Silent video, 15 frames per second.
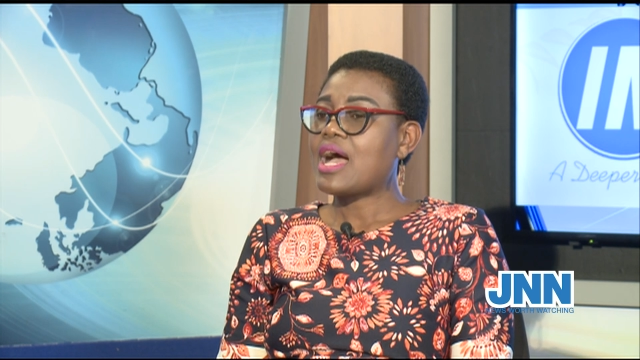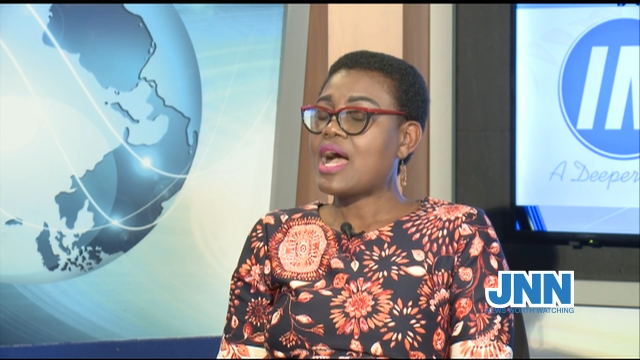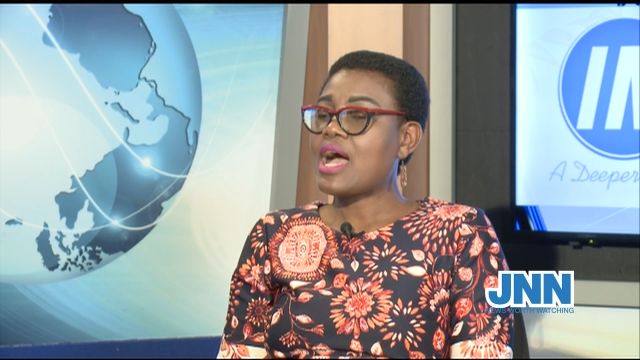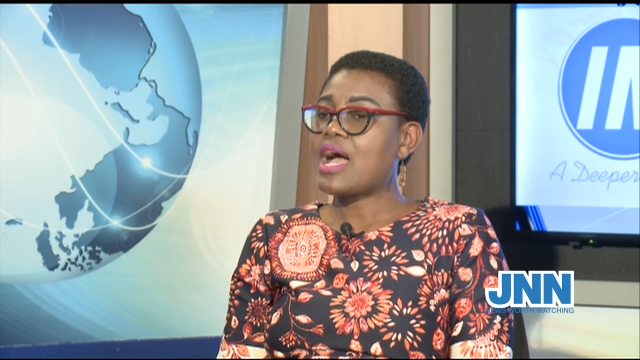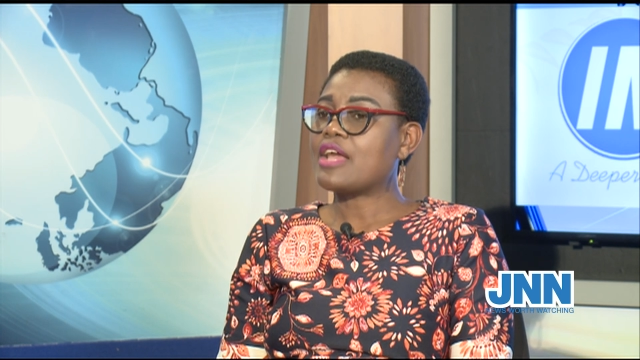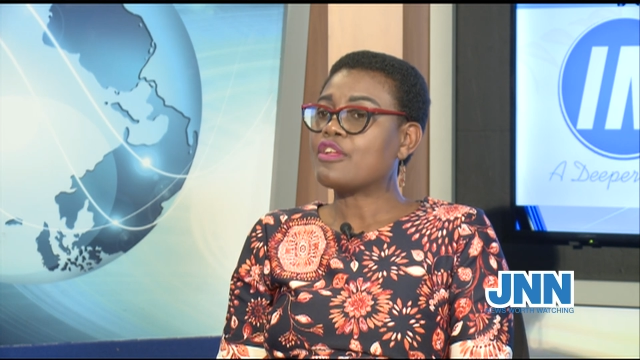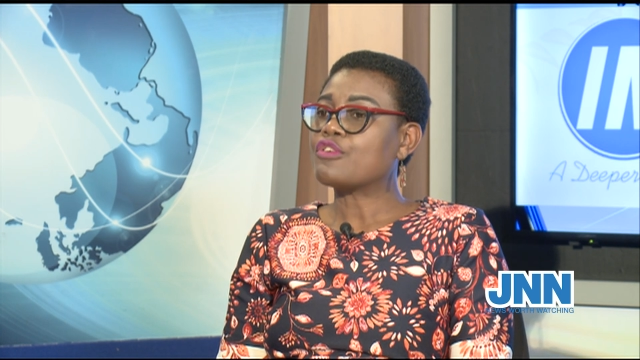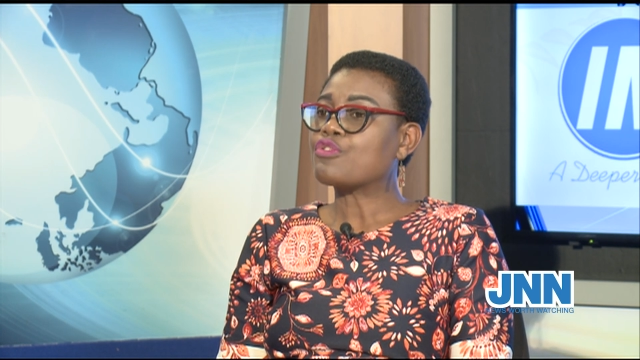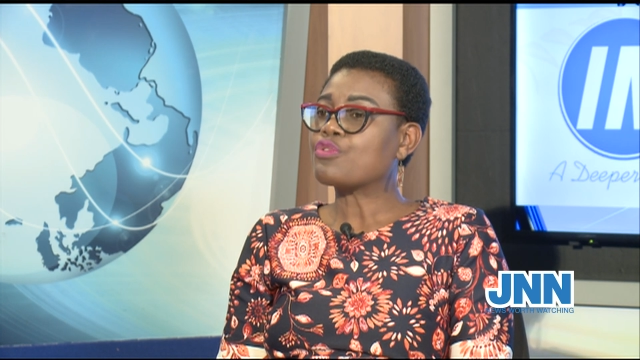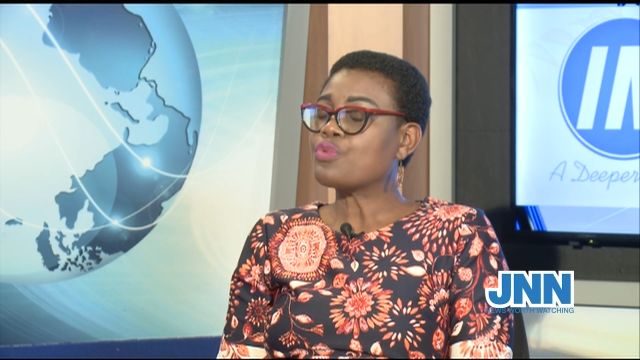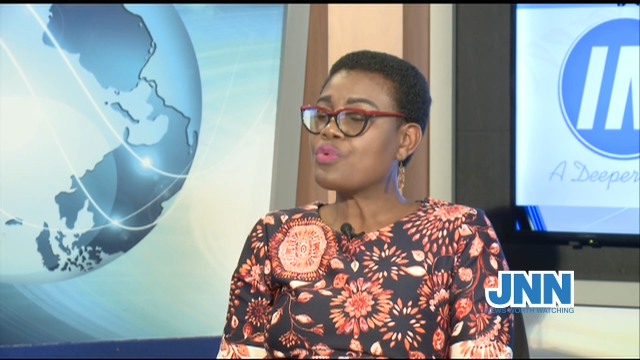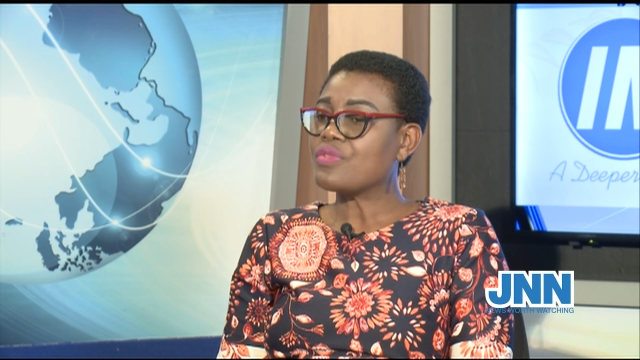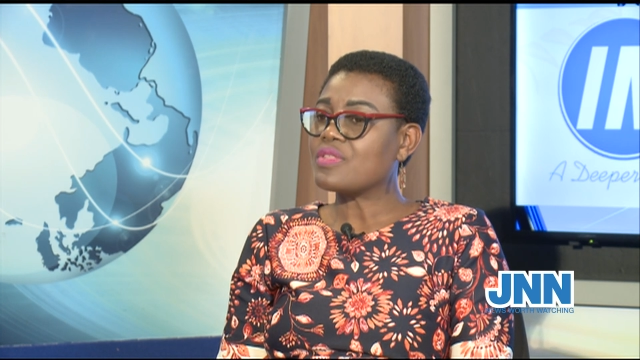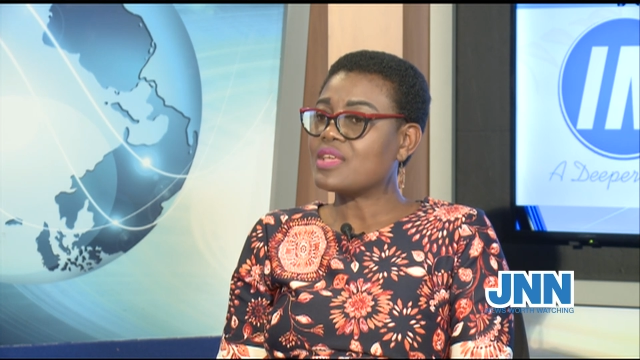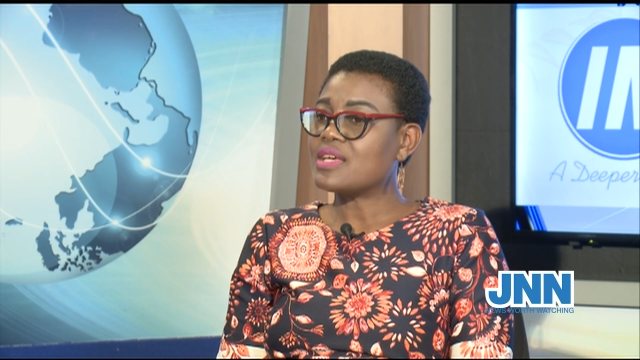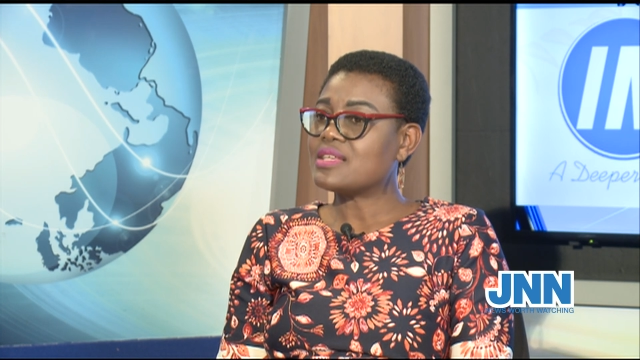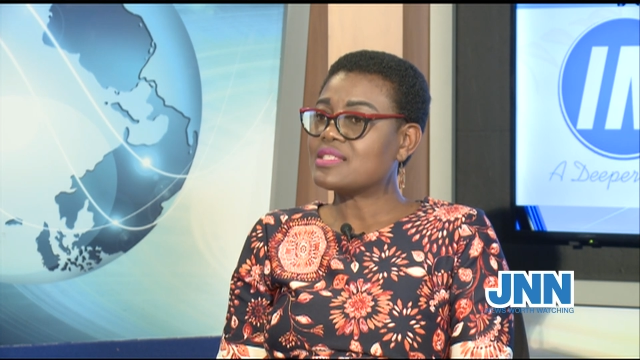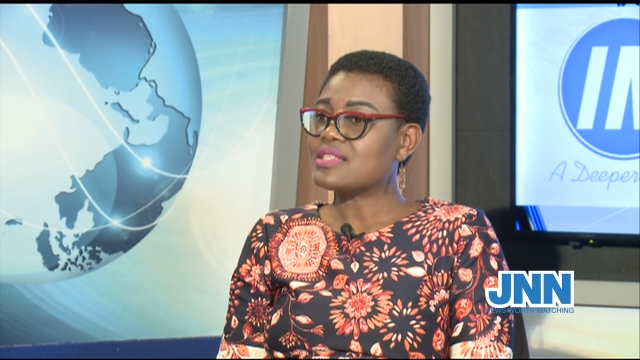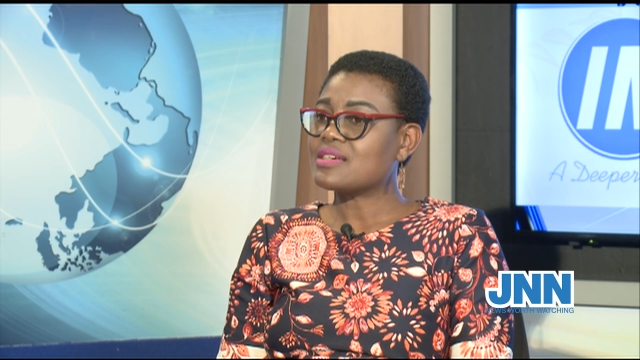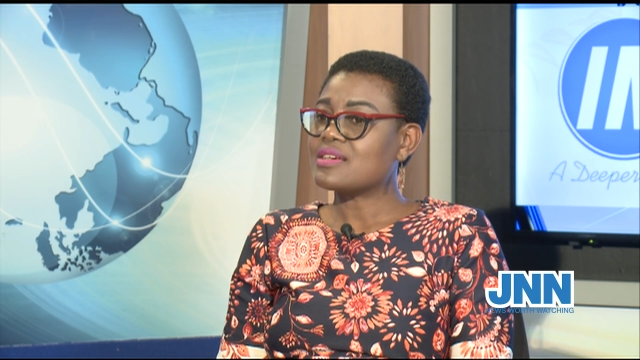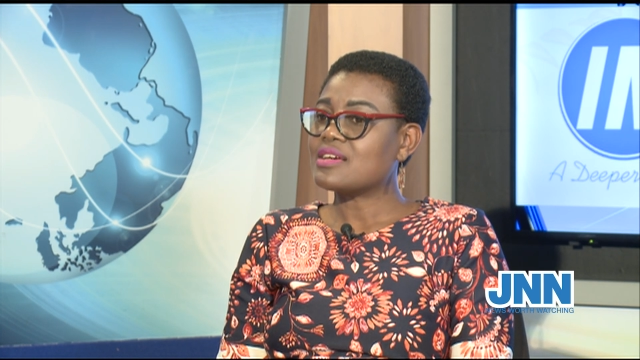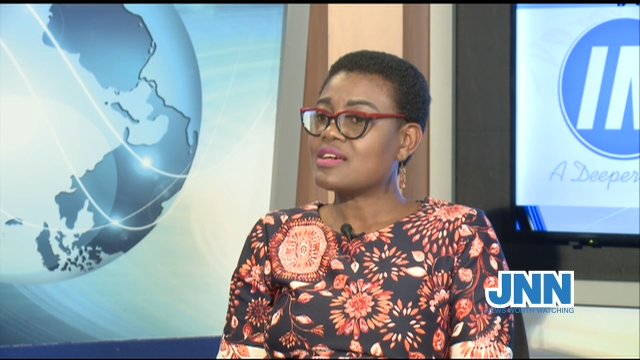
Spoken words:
And the truth is,